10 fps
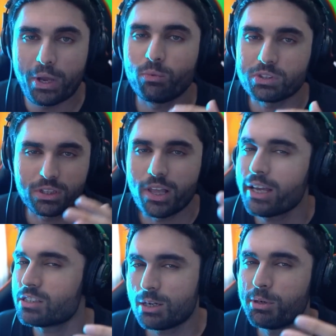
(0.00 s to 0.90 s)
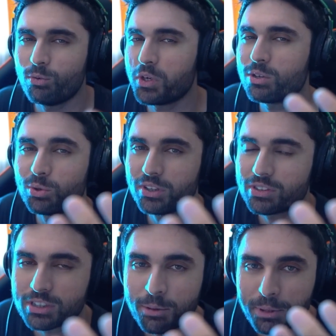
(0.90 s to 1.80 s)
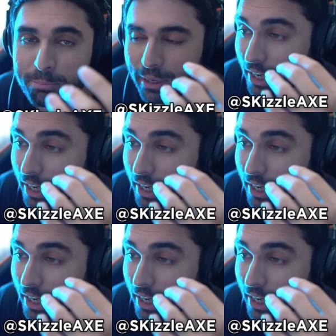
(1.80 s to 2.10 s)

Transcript: when was the last time I recorded this gameplay,